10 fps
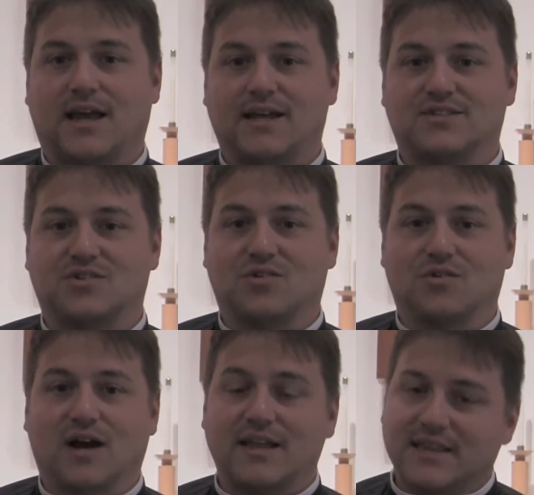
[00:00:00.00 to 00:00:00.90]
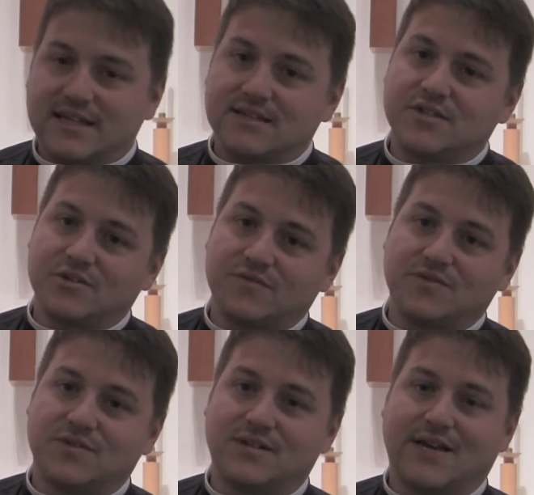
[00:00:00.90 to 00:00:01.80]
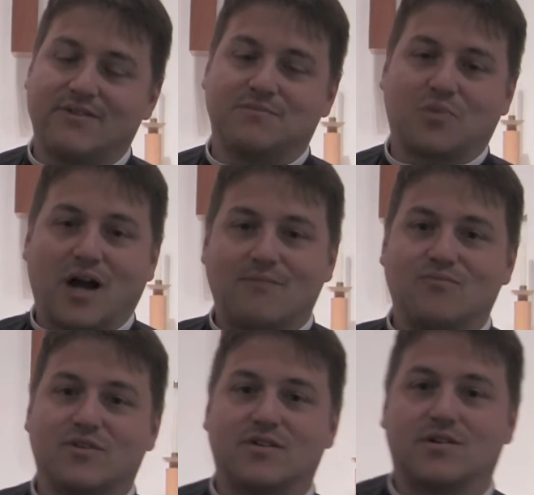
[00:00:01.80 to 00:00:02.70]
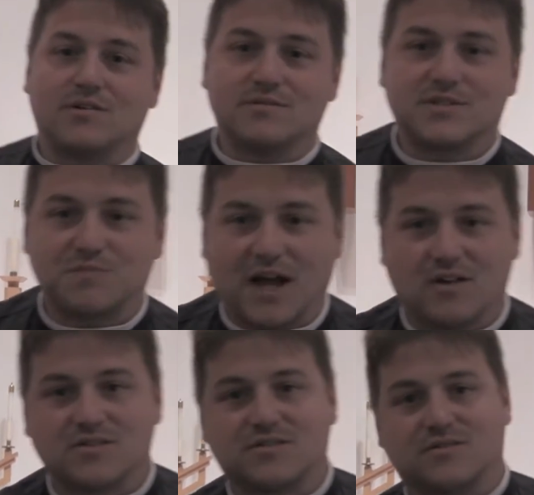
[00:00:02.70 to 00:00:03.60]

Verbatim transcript: And so I think, you know, if you're having a problem with your spouse